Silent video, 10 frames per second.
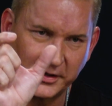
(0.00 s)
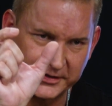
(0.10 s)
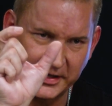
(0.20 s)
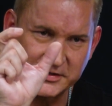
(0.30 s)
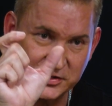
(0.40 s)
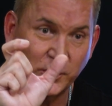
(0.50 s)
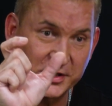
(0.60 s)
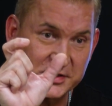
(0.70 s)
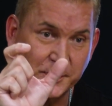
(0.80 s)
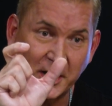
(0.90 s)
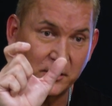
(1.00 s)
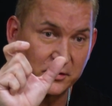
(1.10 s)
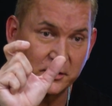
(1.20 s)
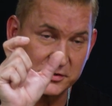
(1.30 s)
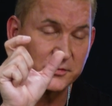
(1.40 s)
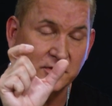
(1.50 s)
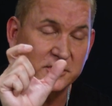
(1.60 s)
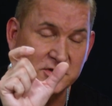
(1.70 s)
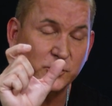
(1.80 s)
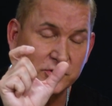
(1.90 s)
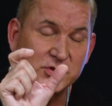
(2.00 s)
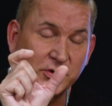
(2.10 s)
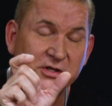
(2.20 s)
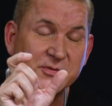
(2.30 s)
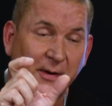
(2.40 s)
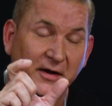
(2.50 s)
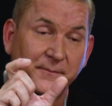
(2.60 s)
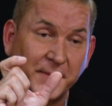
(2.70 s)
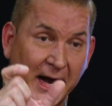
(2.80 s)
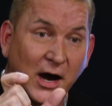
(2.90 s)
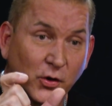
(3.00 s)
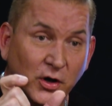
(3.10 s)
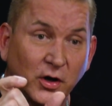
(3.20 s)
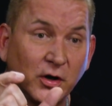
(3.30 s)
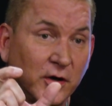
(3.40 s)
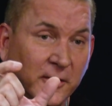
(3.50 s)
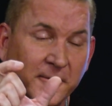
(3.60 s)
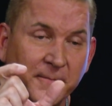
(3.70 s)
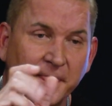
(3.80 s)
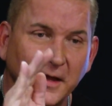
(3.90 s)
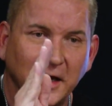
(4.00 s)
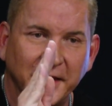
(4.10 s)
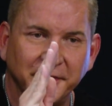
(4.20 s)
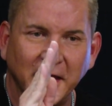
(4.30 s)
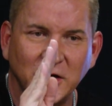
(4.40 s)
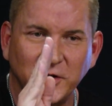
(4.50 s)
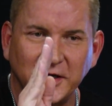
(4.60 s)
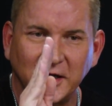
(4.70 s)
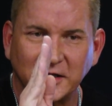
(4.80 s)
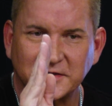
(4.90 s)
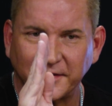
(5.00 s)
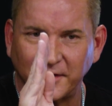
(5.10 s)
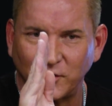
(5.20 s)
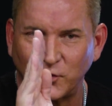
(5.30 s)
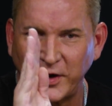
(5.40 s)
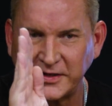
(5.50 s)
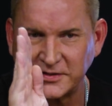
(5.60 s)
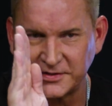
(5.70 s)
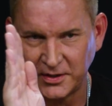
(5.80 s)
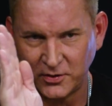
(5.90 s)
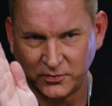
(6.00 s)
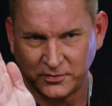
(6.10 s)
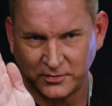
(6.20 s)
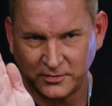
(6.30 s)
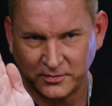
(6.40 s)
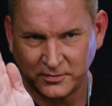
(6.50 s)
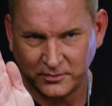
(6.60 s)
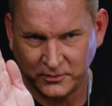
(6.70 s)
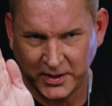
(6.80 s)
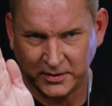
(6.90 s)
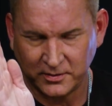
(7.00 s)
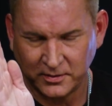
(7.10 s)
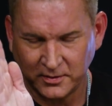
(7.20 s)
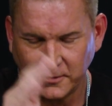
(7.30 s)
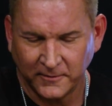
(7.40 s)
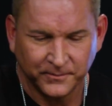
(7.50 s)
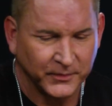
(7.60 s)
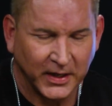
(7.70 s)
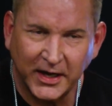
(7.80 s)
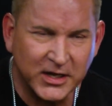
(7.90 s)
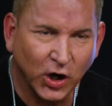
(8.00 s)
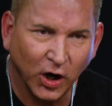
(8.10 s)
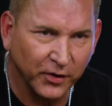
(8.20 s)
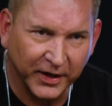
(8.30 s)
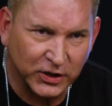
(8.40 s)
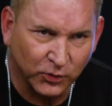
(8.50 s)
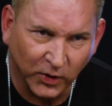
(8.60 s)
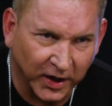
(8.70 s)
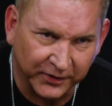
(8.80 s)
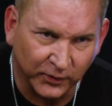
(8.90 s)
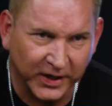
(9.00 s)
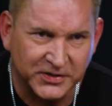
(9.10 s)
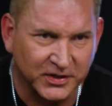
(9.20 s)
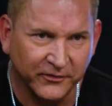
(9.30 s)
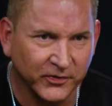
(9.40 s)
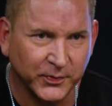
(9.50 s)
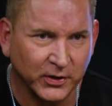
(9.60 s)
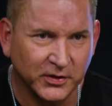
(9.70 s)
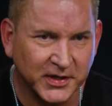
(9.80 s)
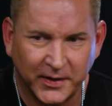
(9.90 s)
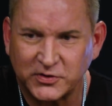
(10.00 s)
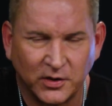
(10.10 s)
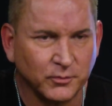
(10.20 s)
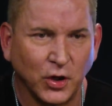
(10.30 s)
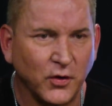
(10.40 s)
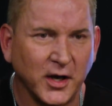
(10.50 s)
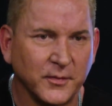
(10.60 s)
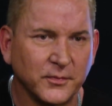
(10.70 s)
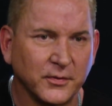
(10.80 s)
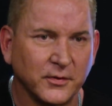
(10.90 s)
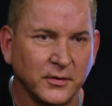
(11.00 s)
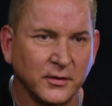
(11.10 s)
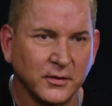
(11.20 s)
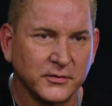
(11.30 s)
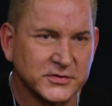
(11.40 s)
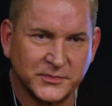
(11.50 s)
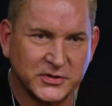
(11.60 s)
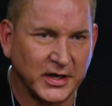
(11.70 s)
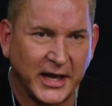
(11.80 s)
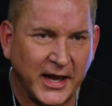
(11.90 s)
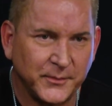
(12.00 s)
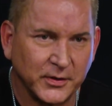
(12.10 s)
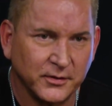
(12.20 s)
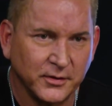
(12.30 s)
like that sweet spot of power, and then we get into the red zone, right? Any car that you run in the red zone for a period of time is going to blow up. Something's going to happen.